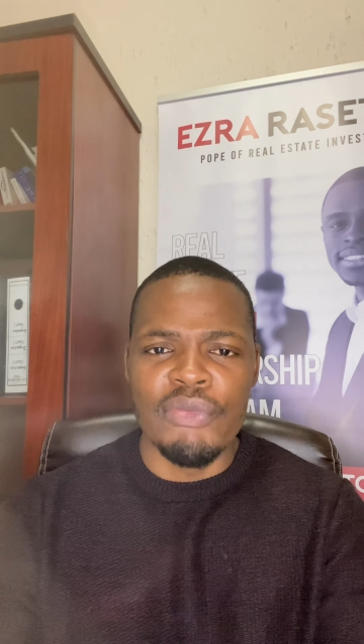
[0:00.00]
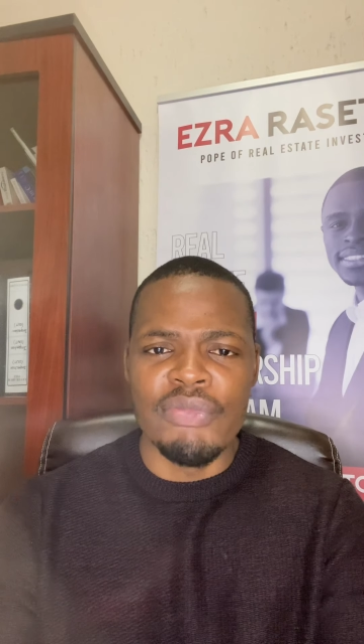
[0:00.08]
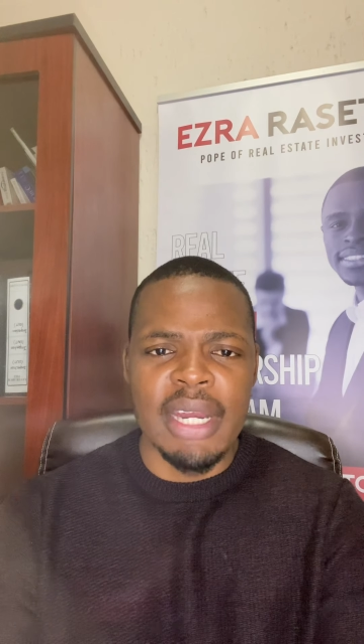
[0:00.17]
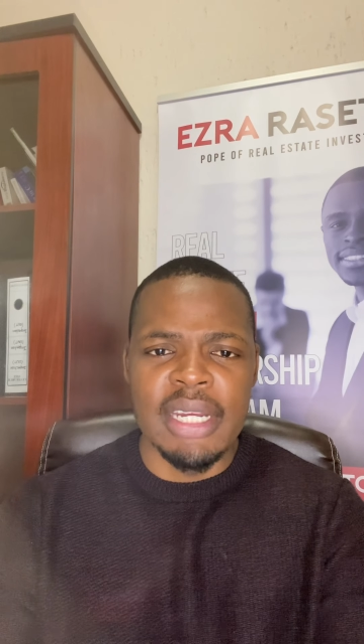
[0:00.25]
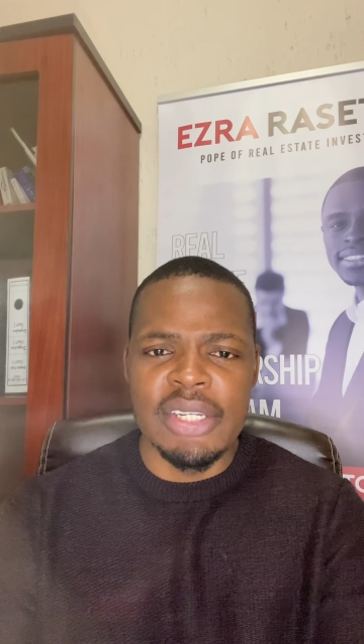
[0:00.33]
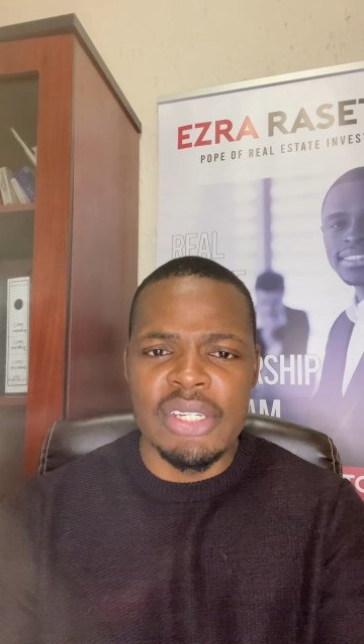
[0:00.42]

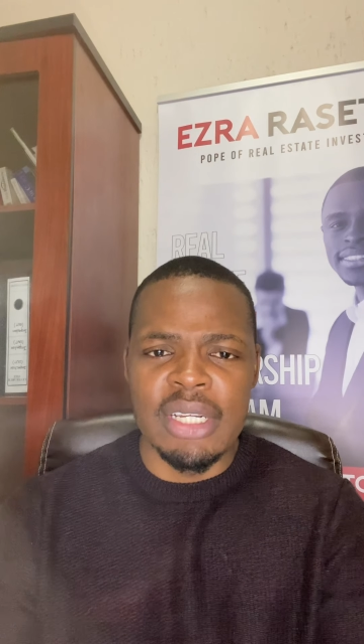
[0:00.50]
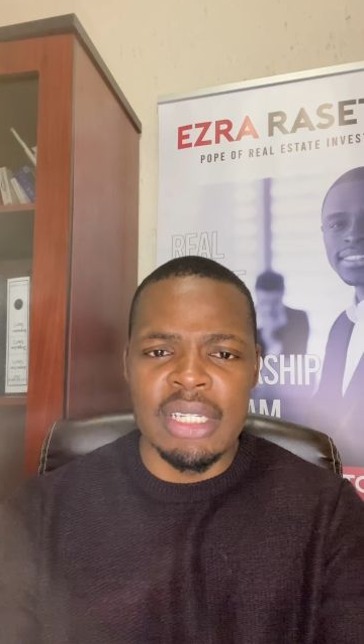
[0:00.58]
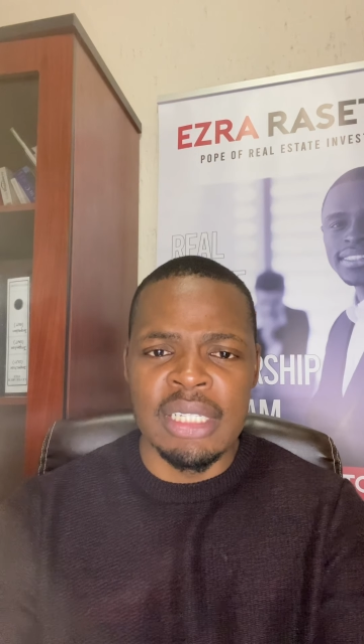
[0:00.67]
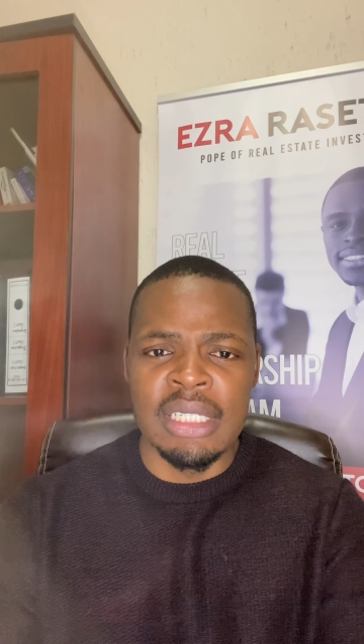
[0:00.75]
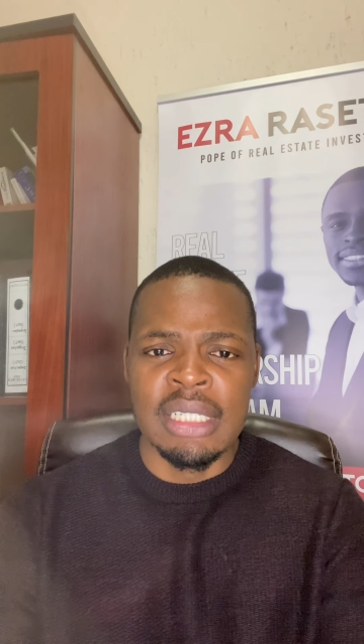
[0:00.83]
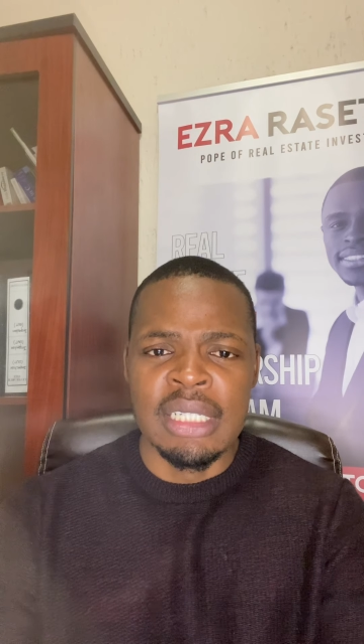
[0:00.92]

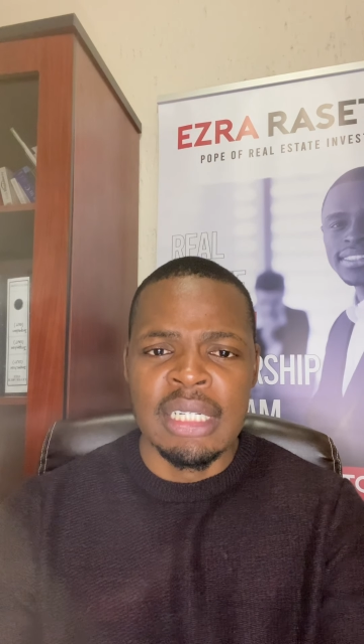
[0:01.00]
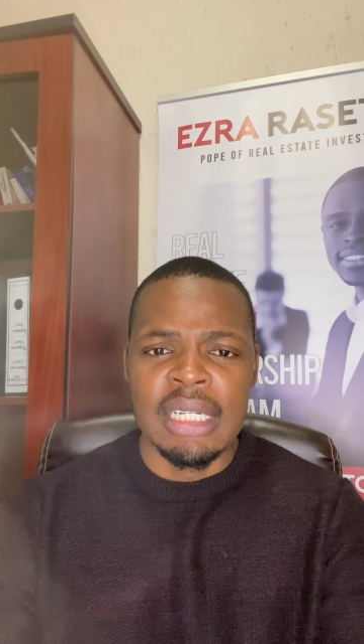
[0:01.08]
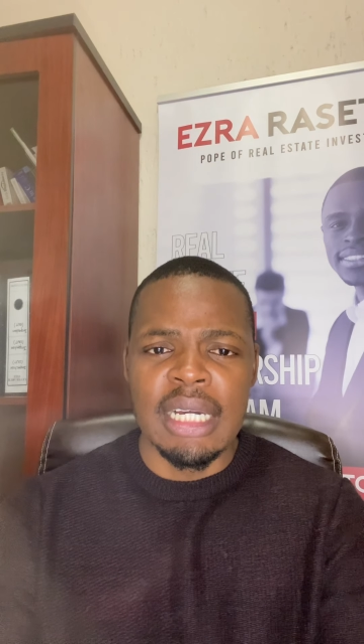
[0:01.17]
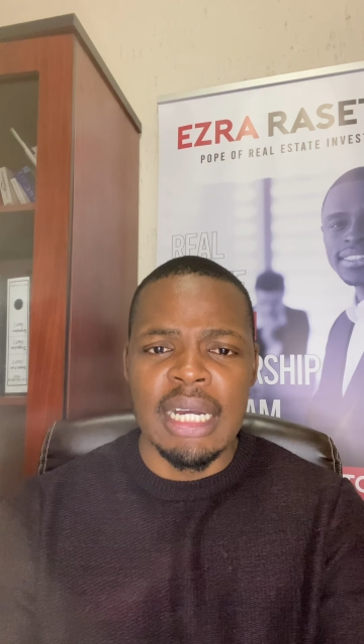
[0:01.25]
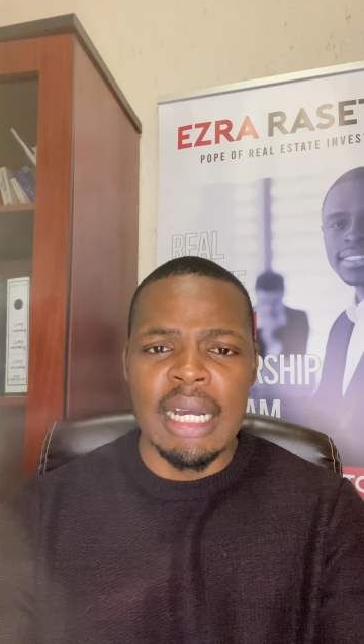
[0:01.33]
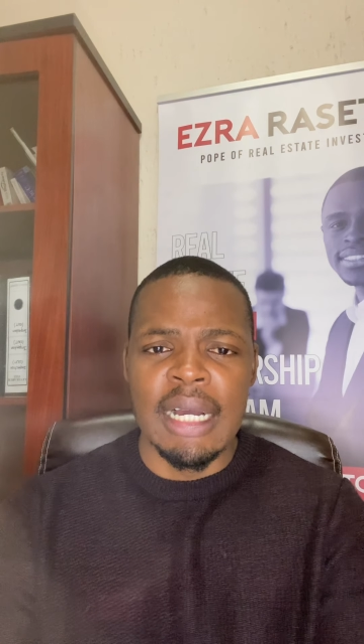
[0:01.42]
financial
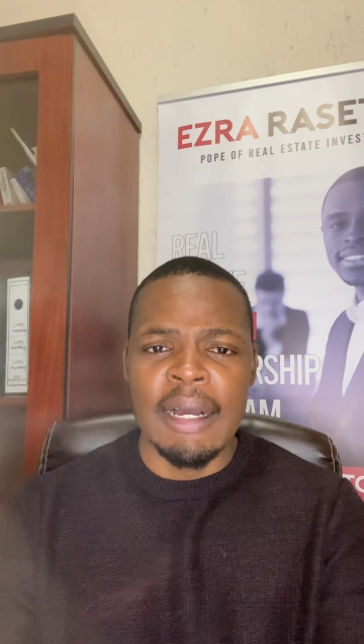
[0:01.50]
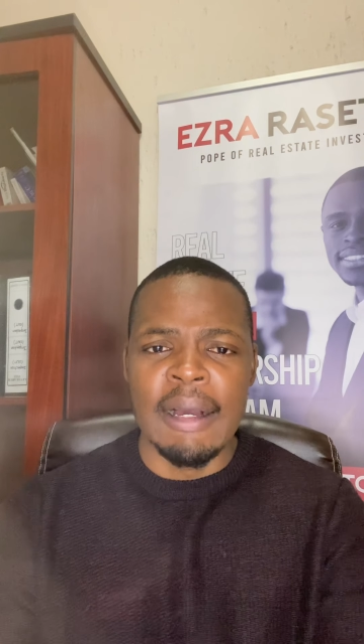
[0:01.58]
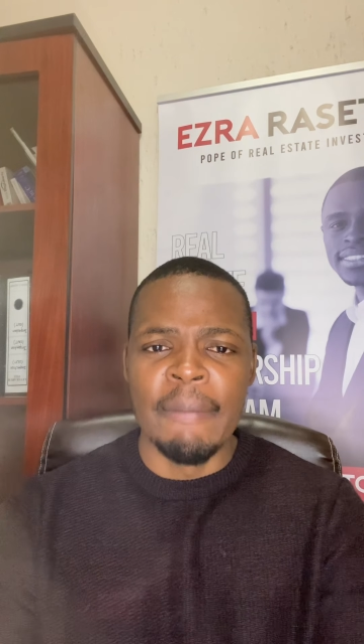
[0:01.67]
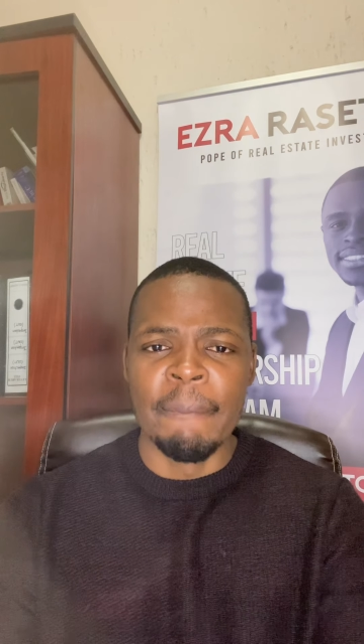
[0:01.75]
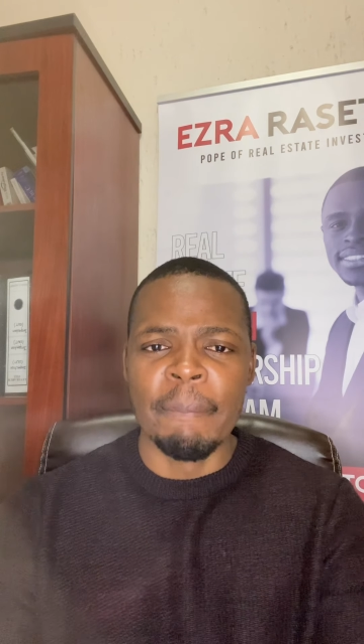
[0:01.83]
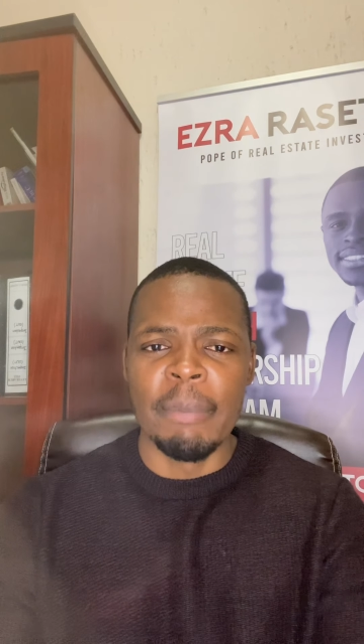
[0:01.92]

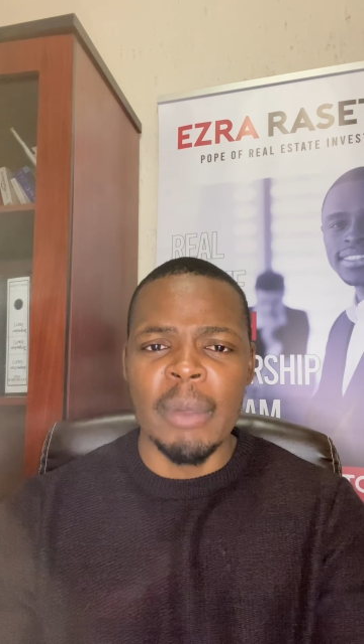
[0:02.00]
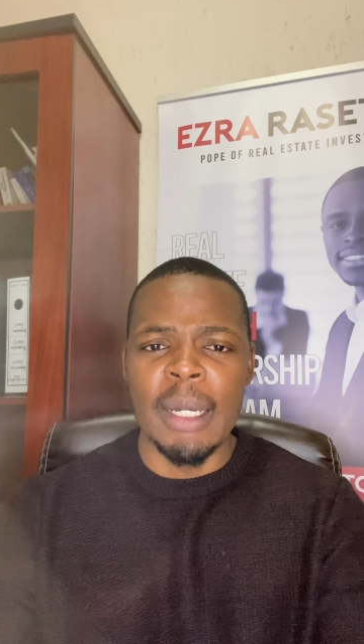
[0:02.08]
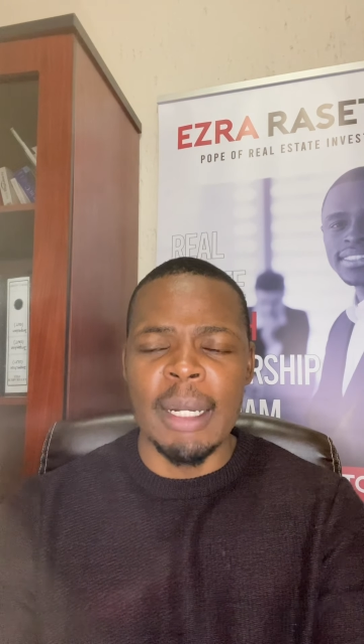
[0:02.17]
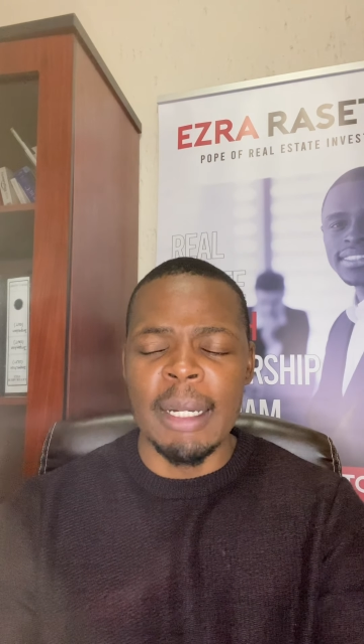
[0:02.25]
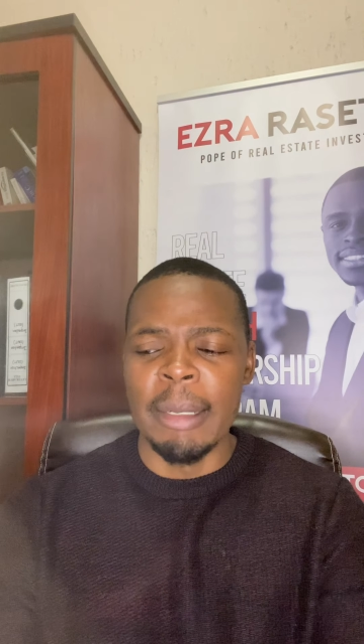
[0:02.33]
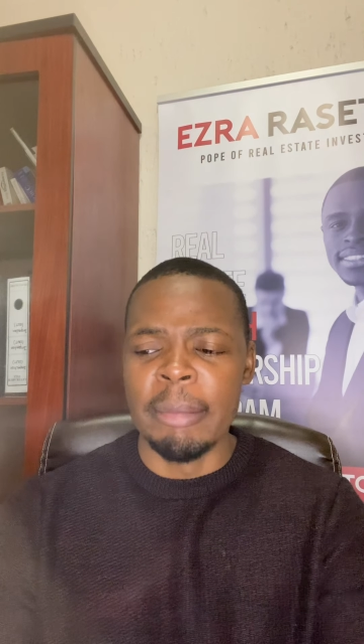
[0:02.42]
um,
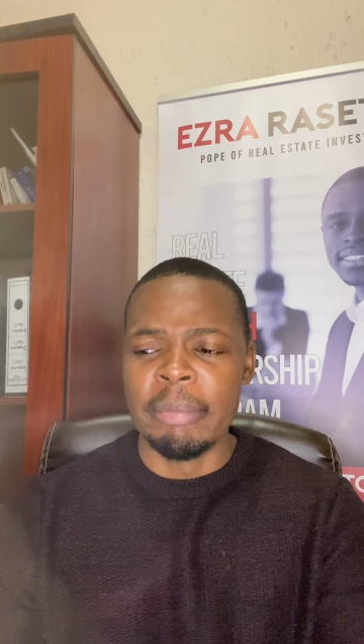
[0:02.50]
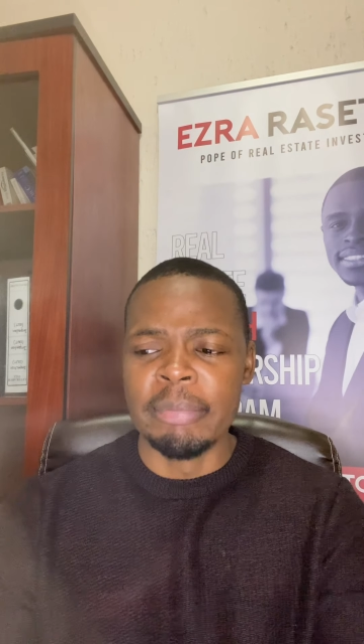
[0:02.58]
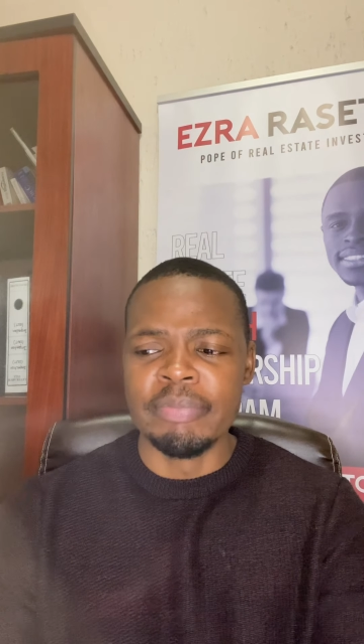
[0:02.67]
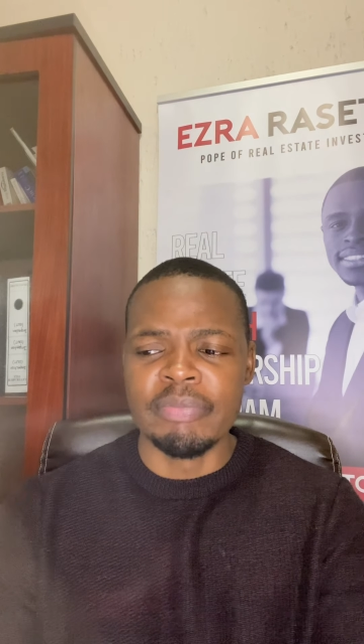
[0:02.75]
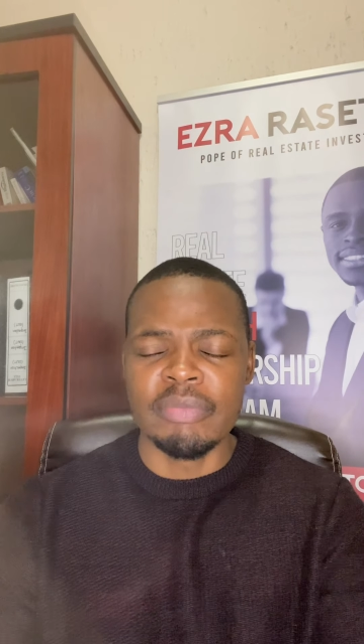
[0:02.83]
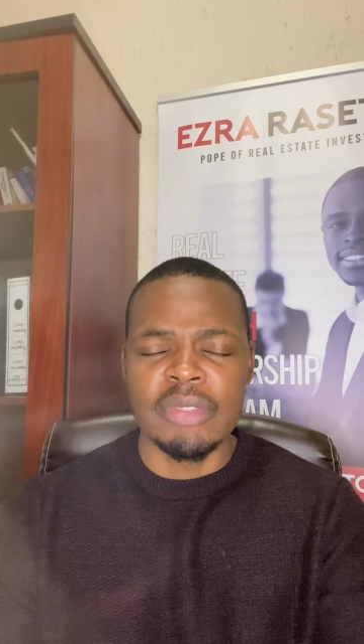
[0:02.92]

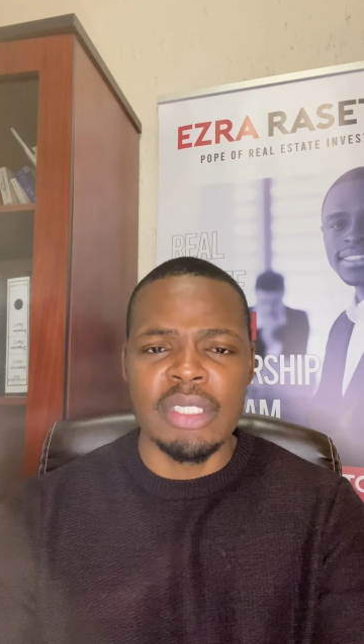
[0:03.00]
um,